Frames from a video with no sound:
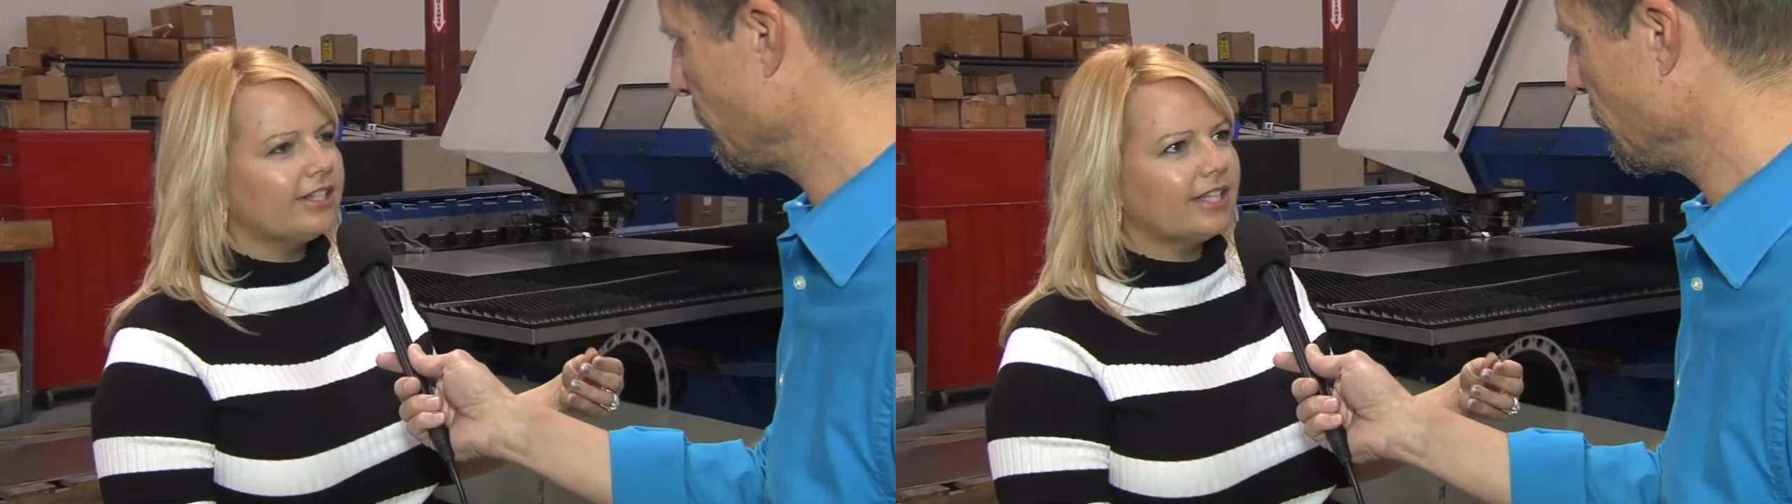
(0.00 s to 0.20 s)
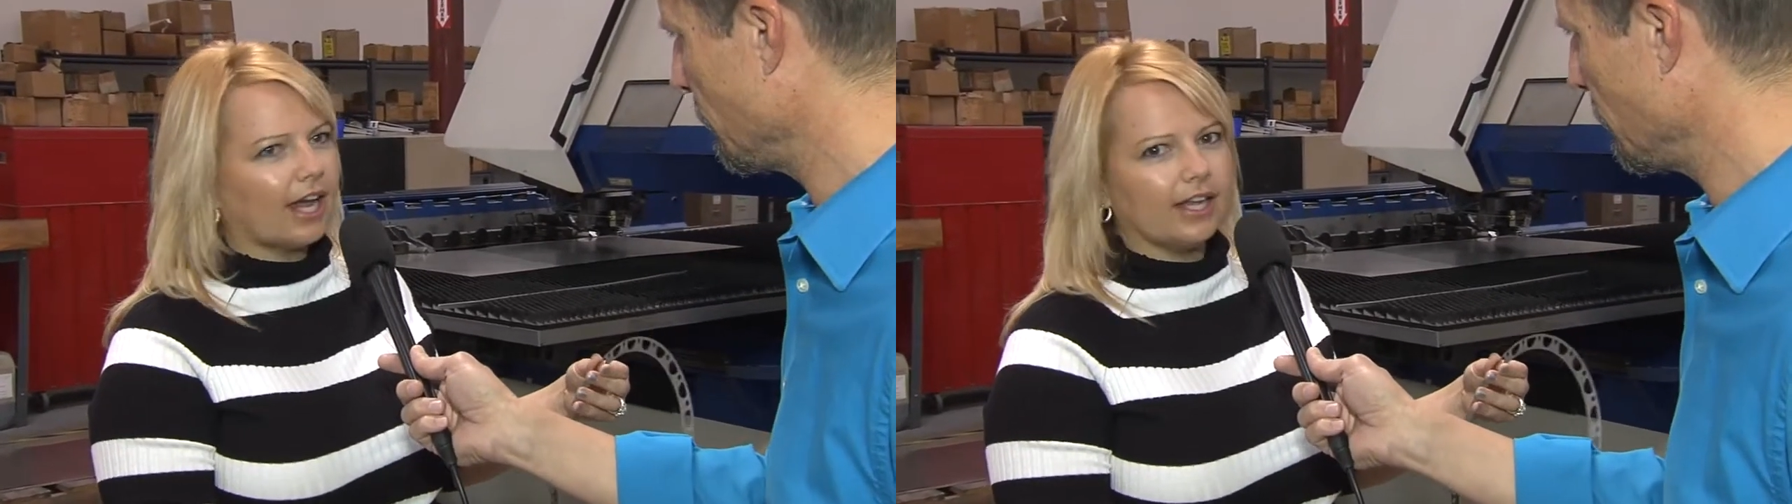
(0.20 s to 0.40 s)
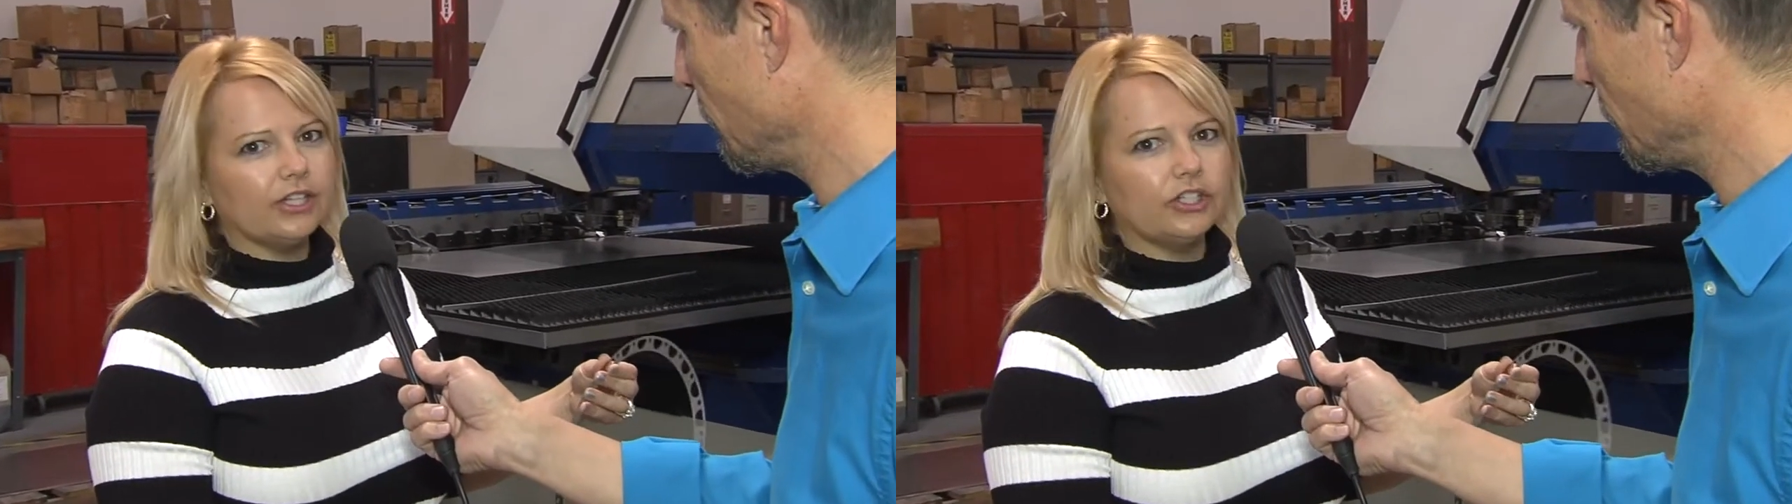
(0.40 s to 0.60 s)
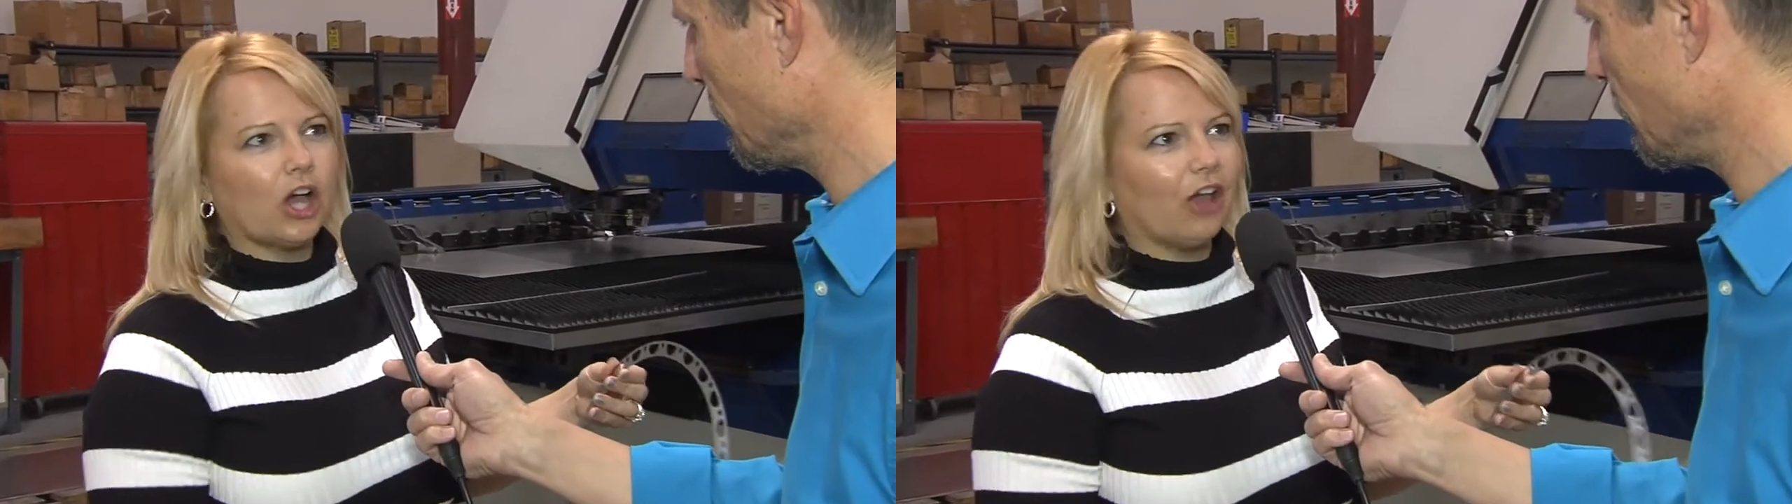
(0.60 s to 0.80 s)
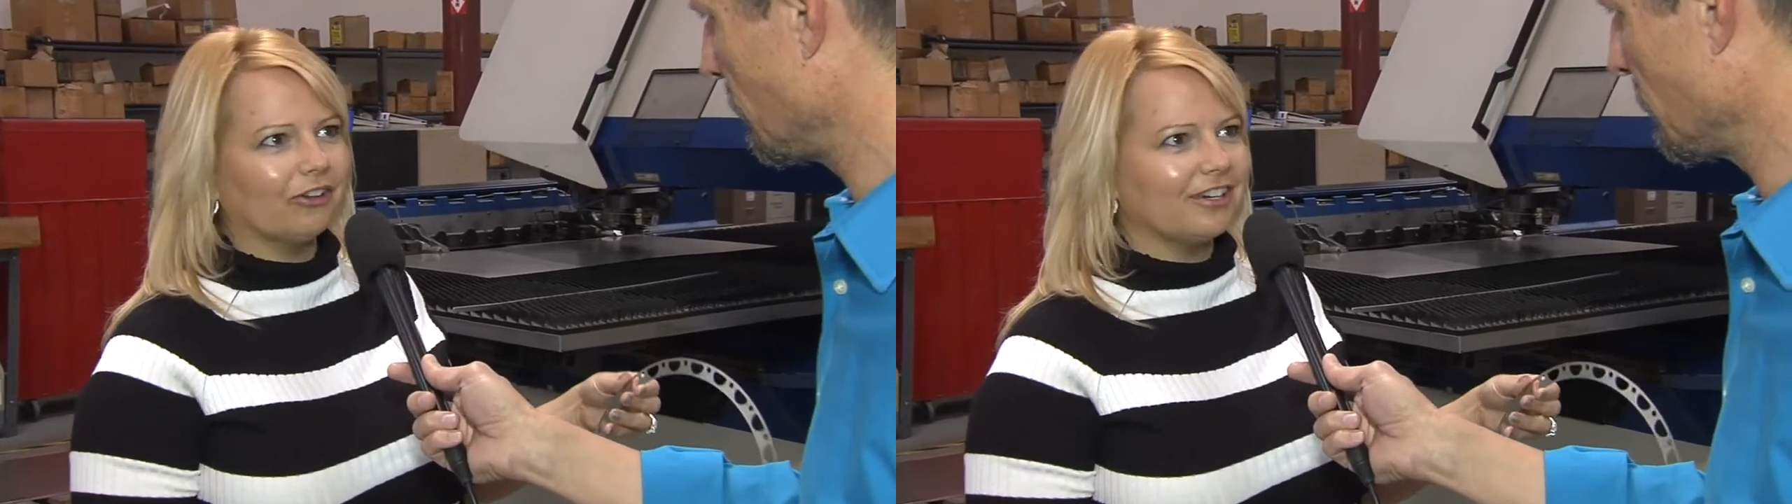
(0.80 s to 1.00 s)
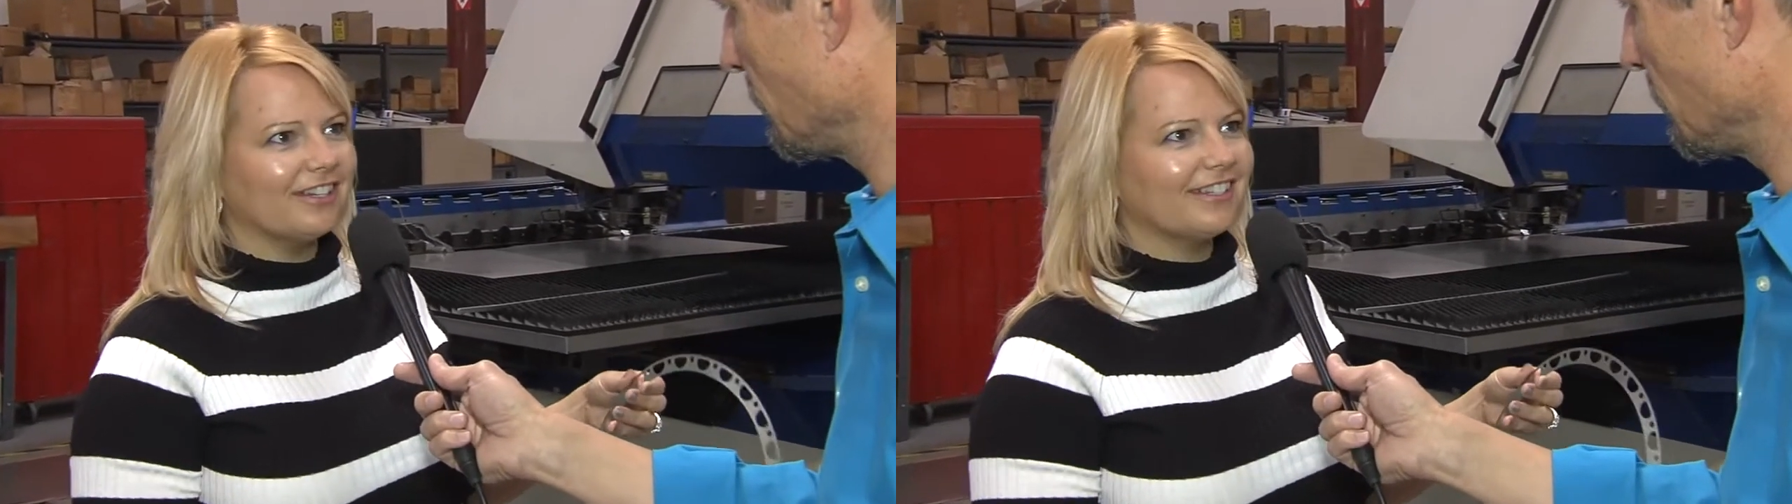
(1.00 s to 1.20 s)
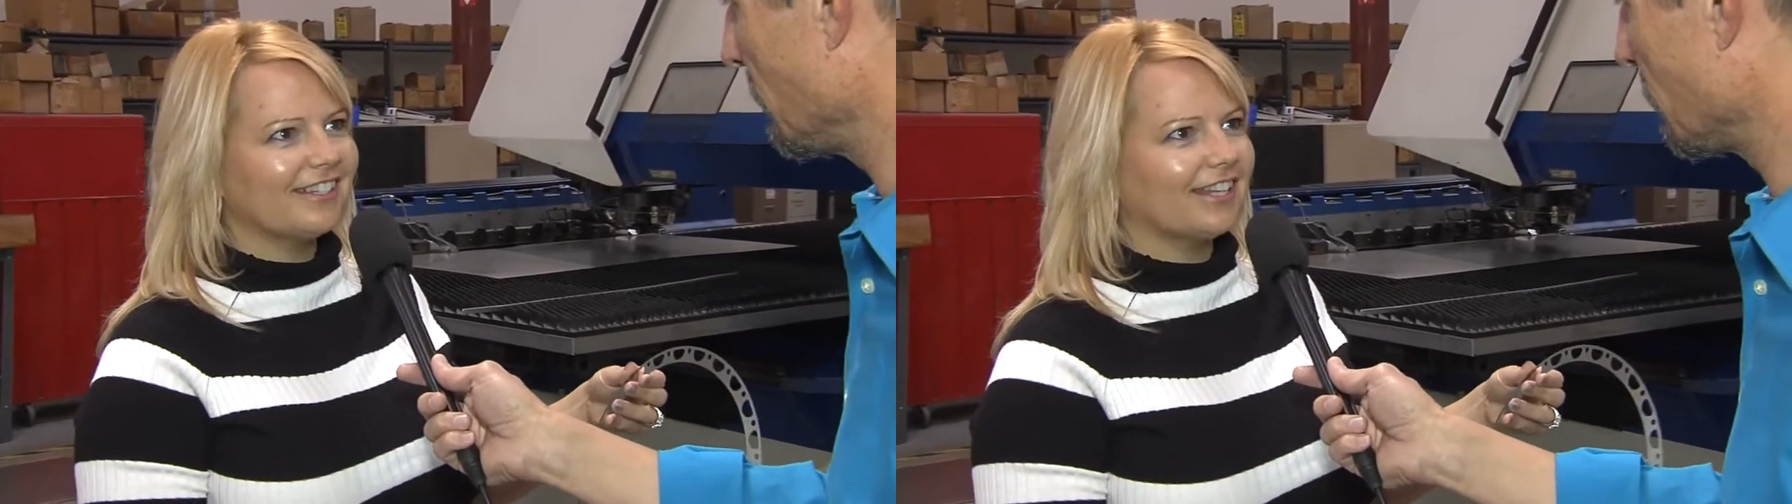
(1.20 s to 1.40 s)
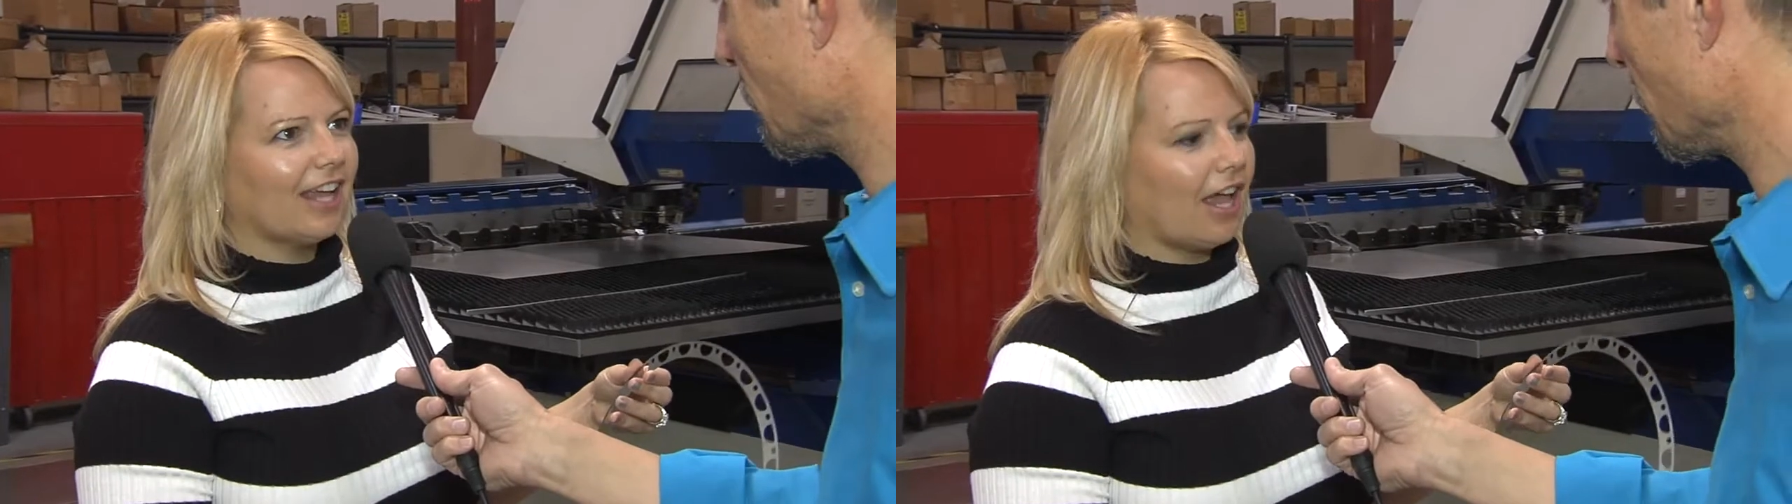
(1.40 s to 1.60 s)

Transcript: tight tolerance,